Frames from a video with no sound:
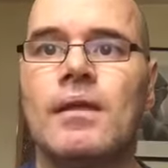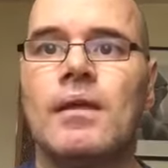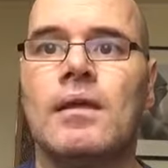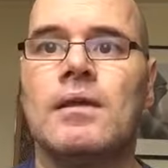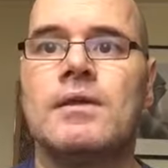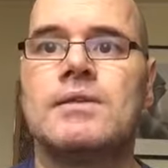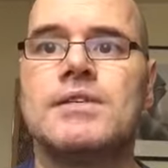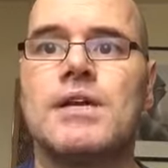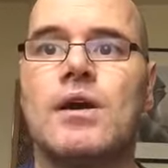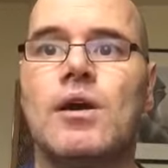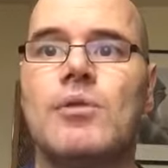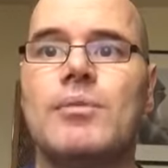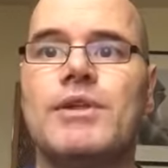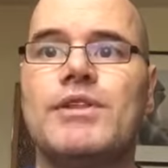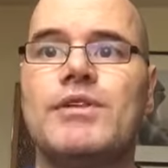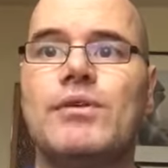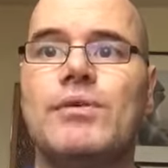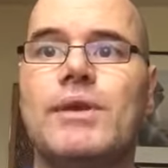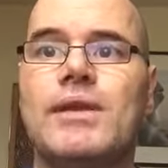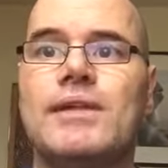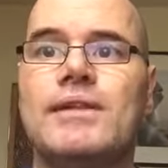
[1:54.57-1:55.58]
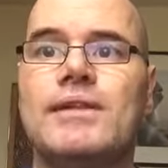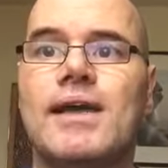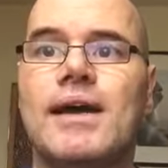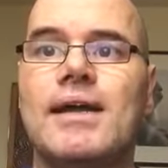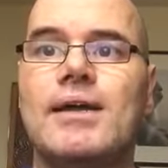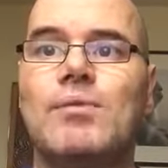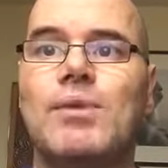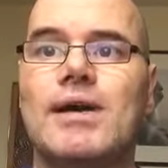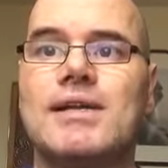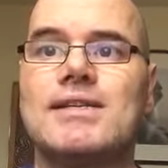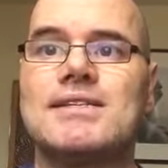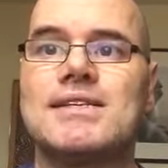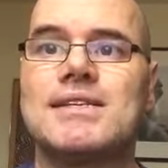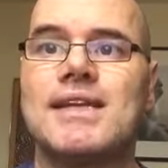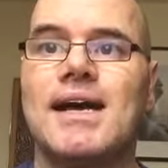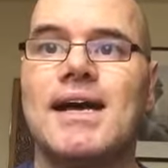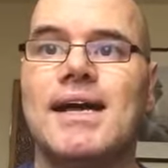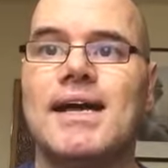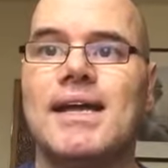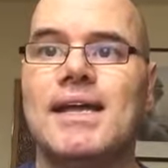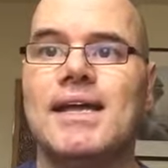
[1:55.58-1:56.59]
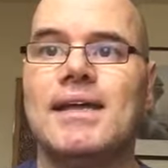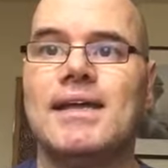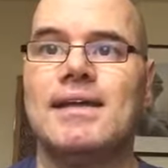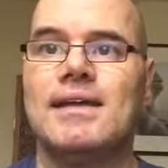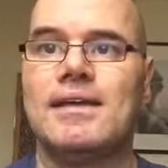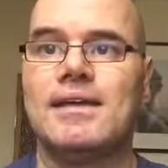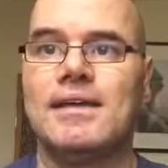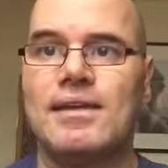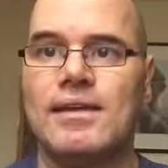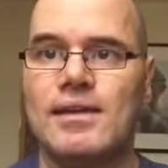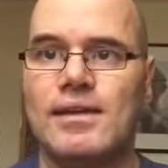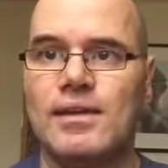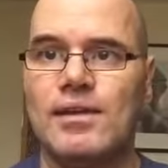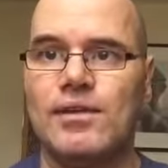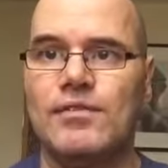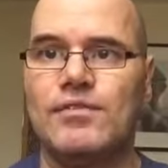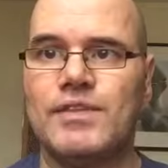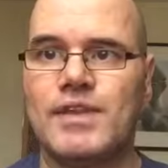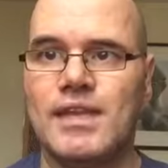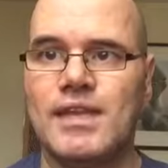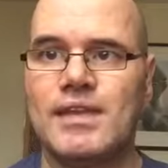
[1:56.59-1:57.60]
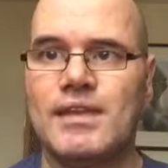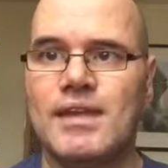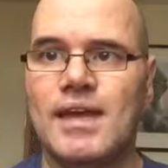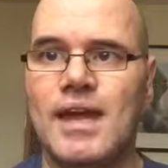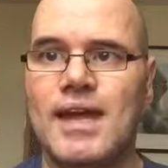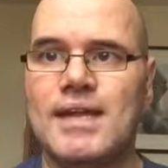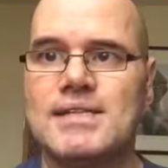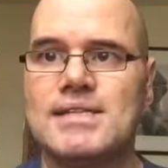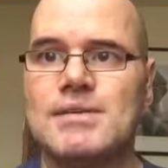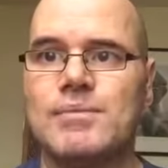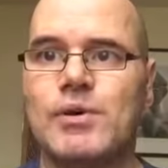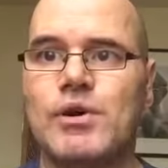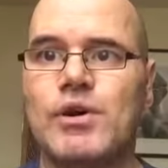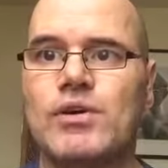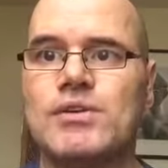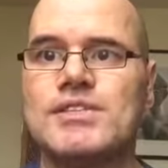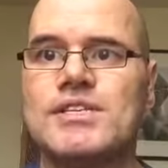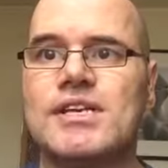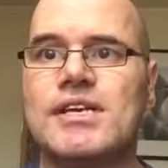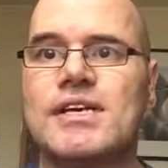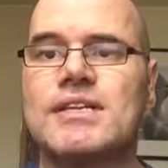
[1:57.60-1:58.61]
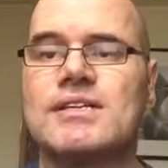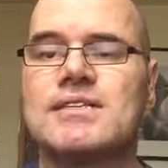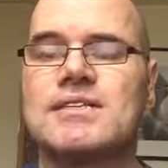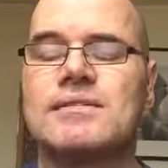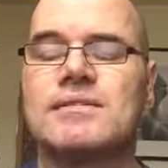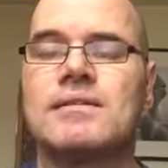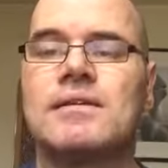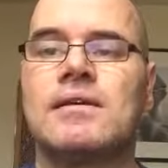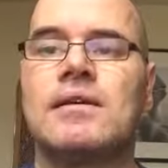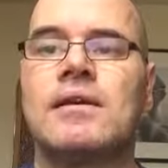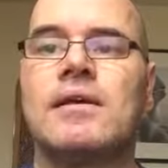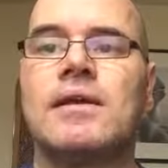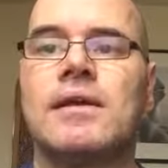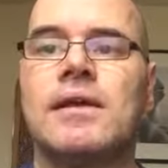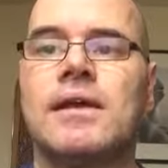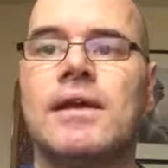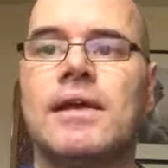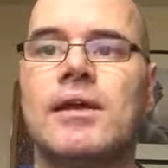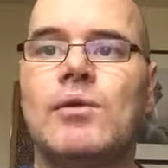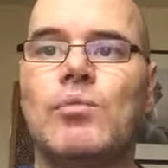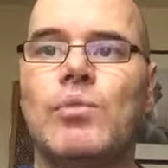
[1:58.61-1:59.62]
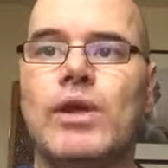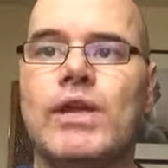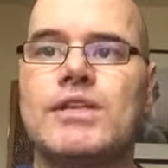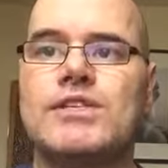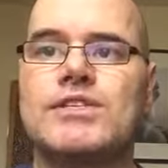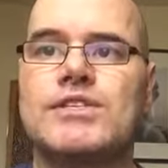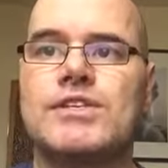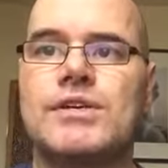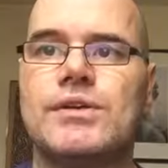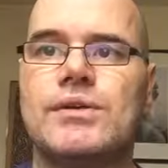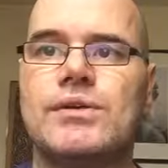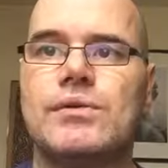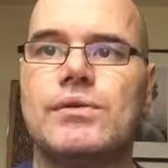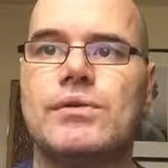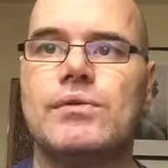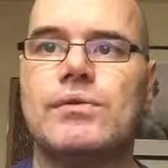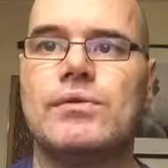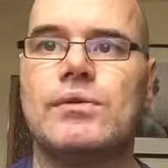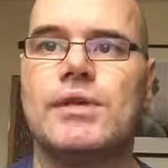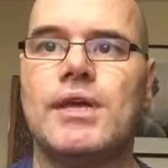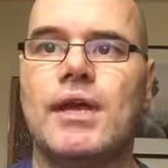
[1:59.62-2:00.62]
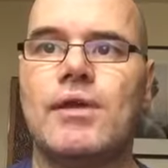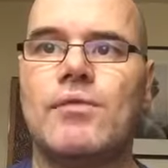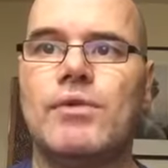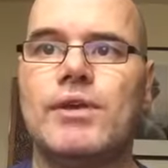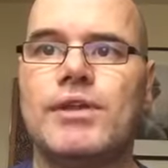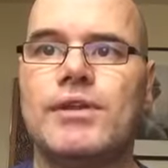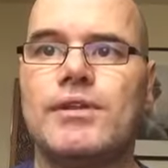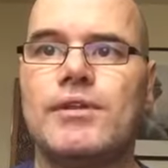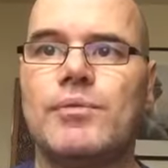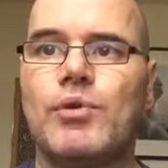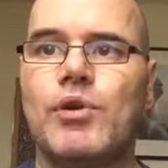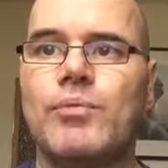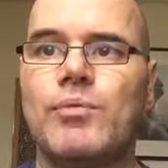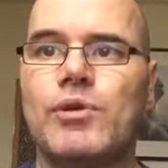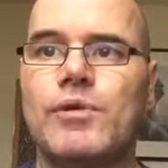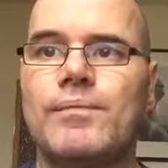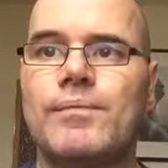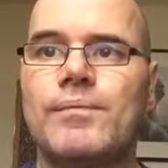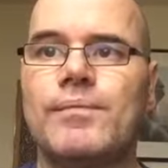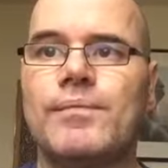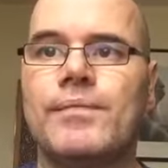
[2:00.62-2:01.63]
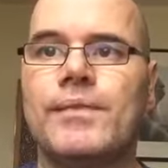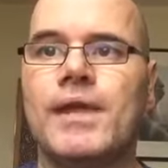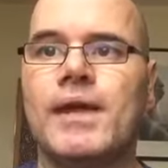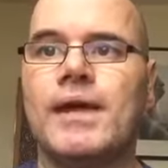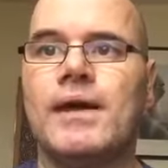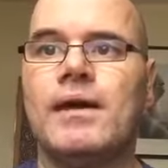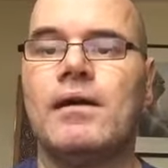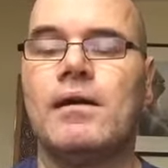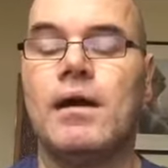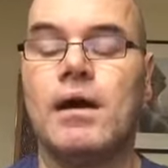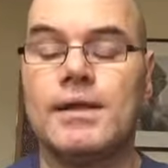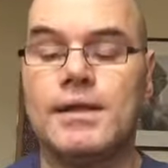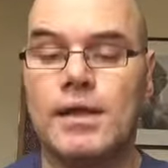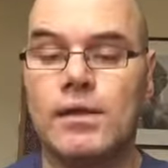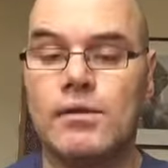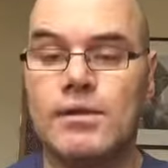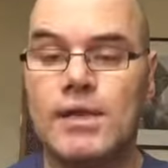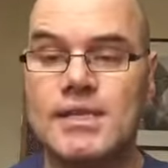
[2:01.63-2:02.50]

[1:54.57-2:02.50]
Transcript: So I'll be doing day one today of the antibiotics in which to get rid of the problem. Now, I don't